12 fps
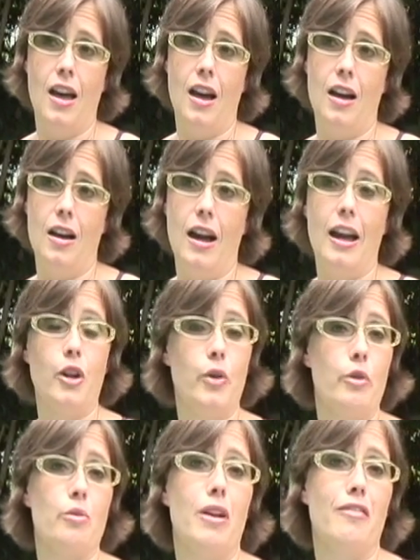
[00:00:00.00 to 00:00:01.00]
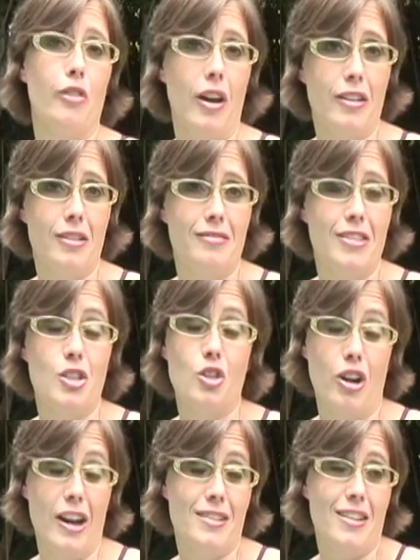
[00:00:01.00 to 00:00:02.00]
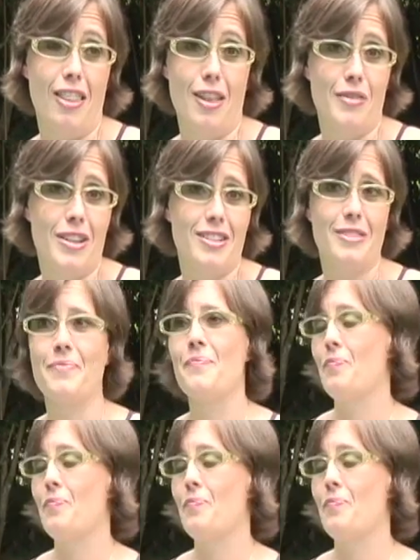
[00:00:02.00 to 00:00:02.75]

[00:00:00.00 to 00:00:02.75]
I agree with my friend. It's great. I love it.